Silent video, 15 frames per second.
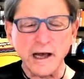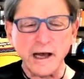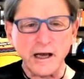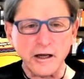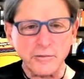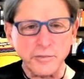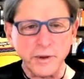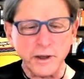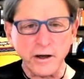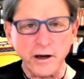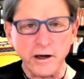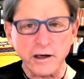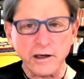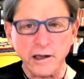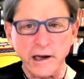helping
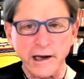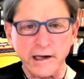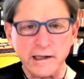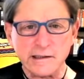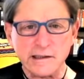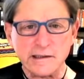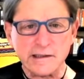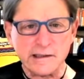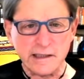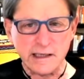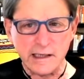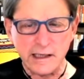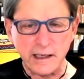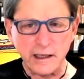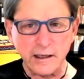our clients
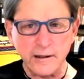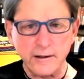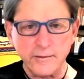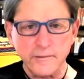see